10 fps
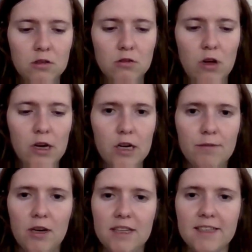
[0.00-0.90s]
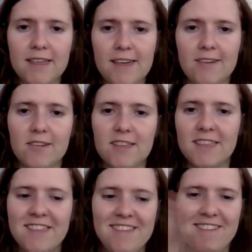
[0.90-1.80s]
Longer, but when I was a kid,
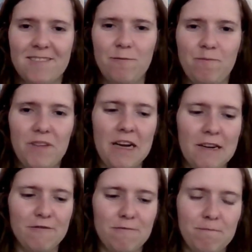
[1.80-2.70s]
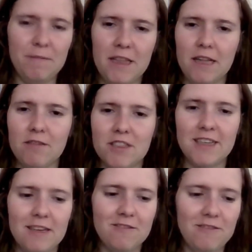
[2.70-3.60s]
just kind of mid-level
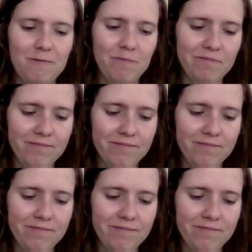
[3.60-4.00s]
stuff.